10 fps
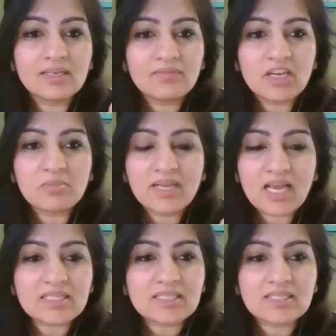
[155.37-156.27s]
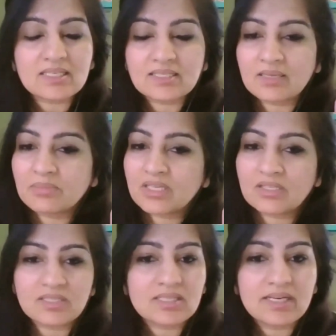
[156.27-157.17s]
If anybody asks us
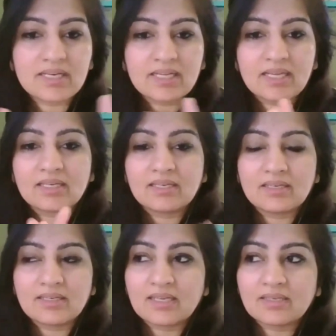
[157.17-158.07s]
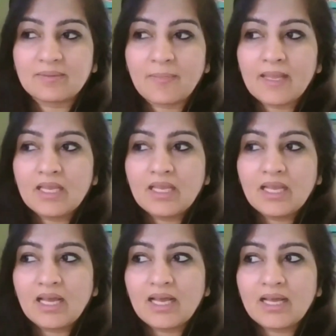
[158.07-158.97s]
something, just let it get done.
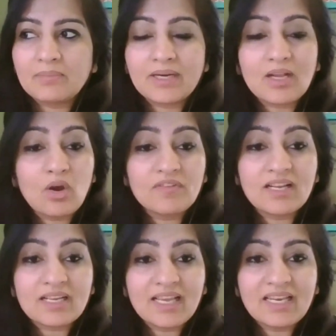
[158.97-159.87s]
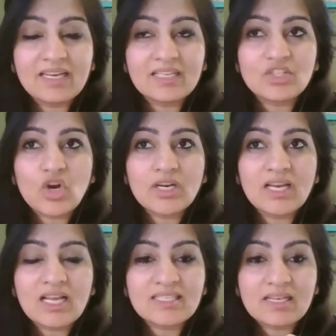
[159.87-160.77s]
But often again, it is not in
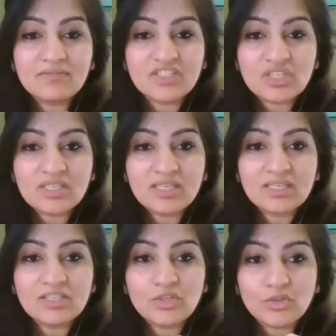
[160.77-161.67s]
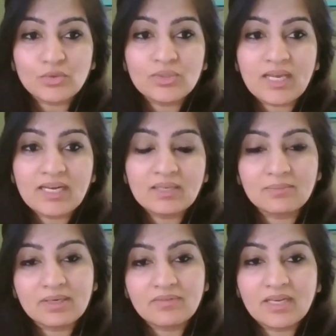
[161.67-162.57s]
our self agenda to do that,
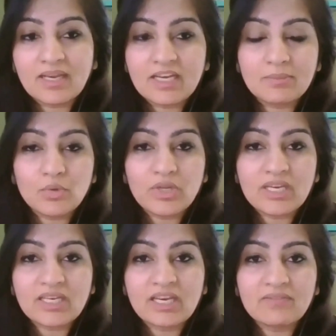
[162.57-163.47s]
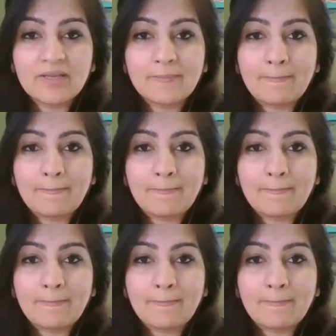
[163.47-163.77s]
but we end up doing it anyway.